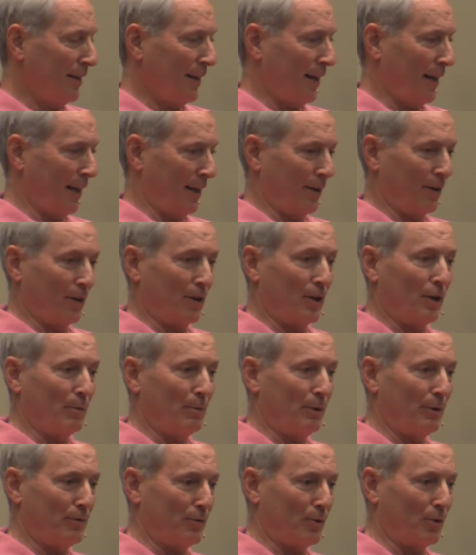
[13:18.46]
and it'll go
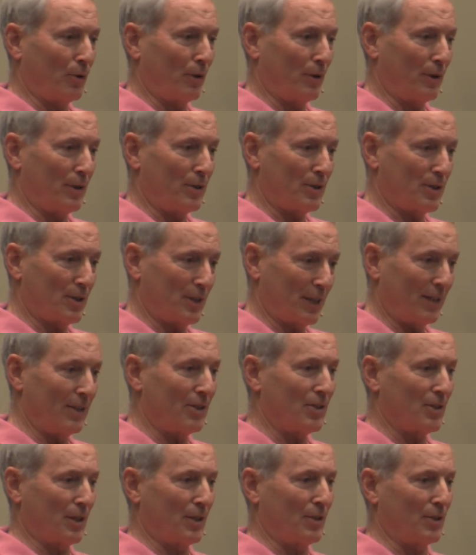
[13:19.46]
before the
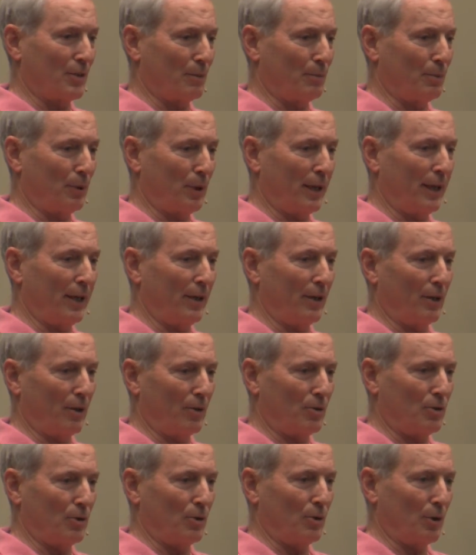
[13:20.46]
citizens of
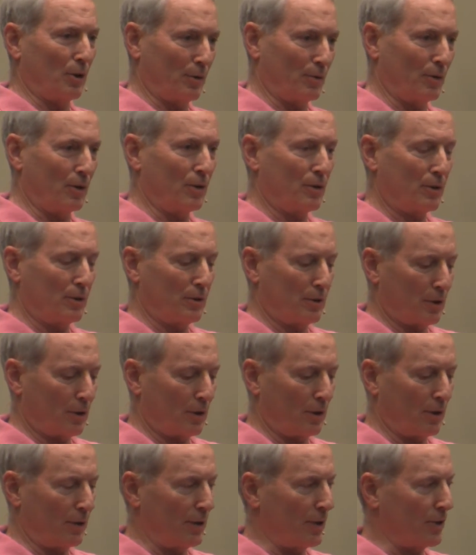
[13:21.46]
Plano to
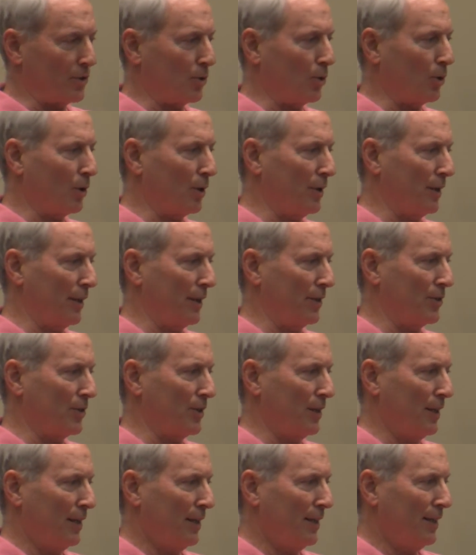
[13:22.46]
overturn this ordinance.